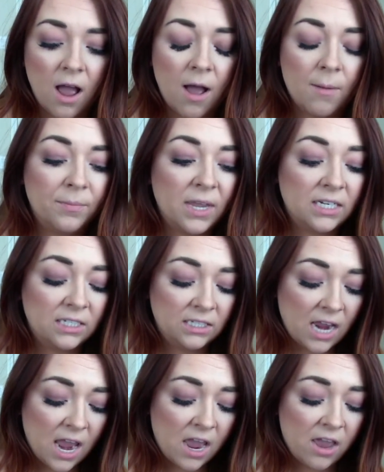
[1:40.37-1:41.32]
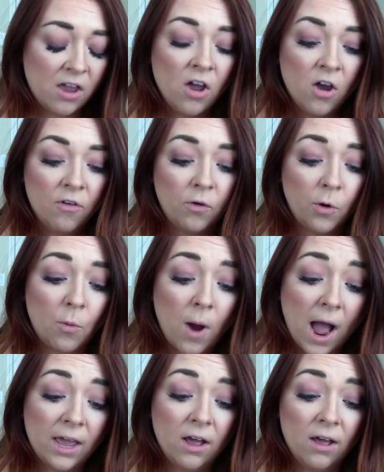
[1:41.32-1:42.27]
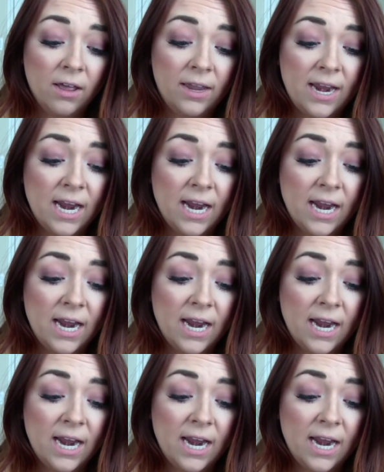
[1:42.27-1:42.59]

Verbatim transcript: Um, they stay for a while